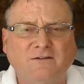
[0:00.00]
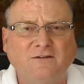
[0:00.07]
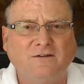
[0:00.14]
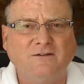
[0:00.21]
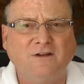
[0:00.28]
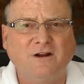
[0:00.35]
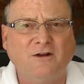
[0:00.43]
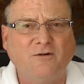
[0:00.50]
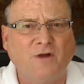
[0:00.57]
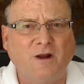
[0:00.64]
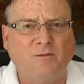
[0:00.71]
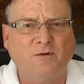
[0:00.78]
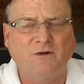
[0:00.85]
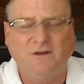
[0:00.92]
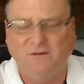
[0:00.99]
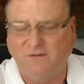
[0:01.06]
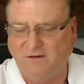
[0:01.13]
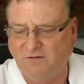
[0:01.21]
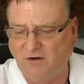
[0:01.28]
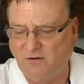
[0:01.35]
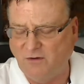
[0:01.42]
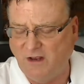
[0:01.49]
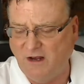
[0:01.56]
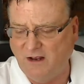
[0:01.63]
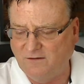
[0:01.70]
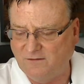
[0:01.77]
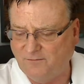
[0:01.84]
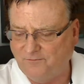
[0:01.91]
Just an incredible list of
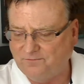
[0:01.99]
ingredients.